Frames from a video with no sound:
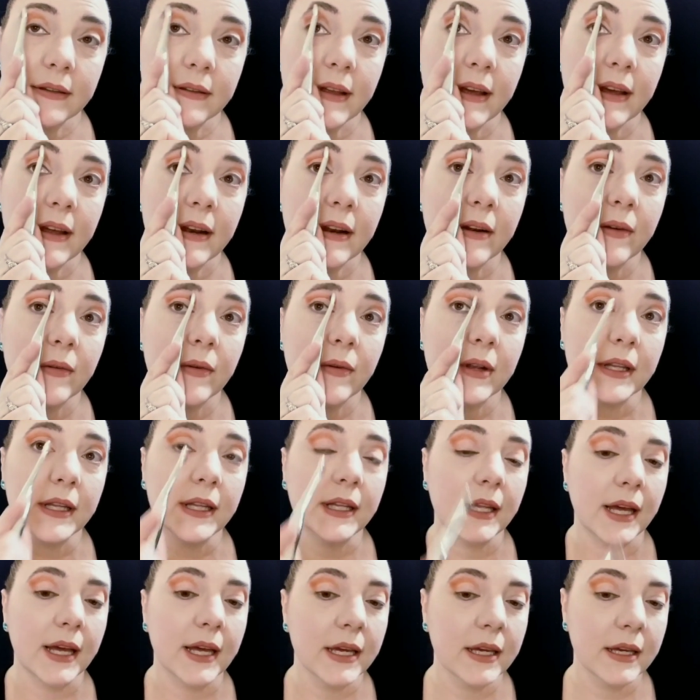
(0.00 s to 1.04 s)
in that I really
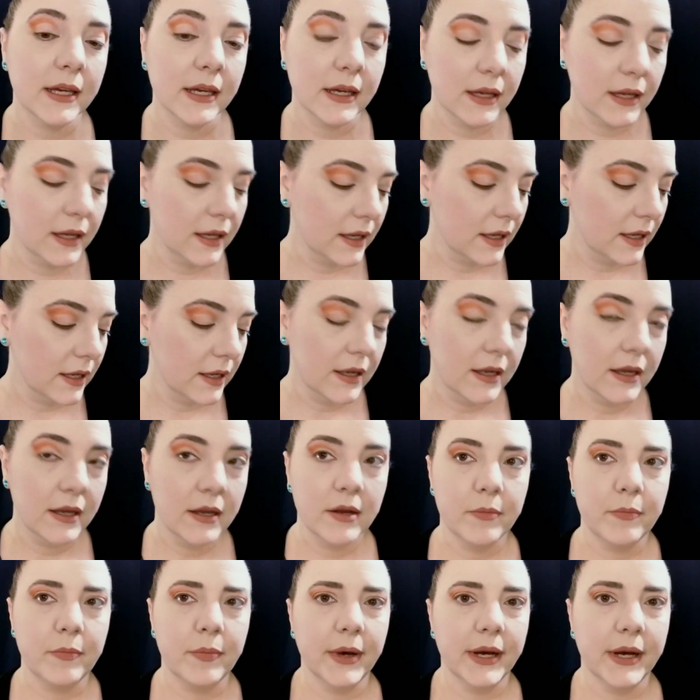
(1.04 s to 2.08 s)
like,
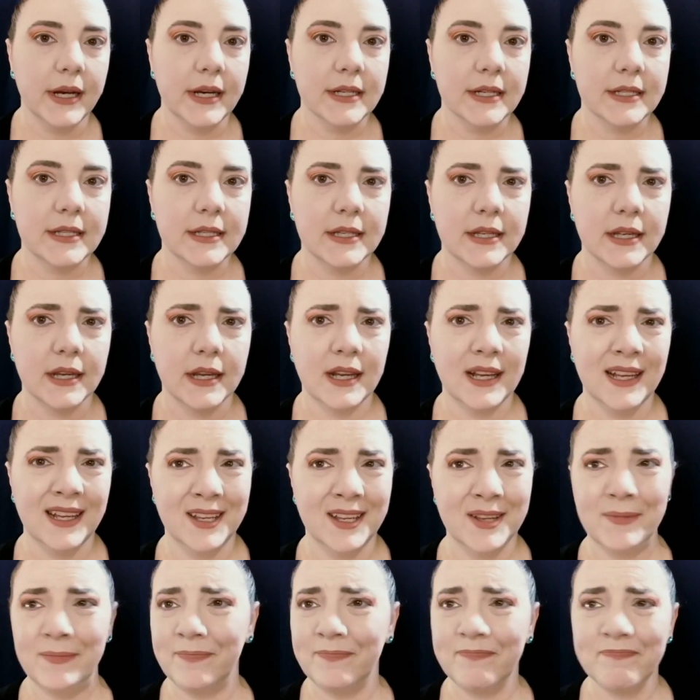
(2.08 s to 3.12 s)
but
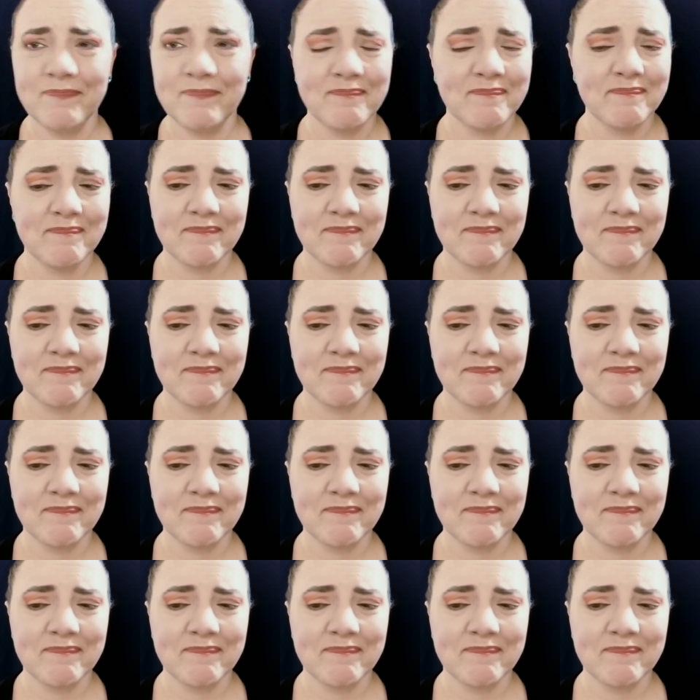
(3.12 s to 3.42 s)
I'm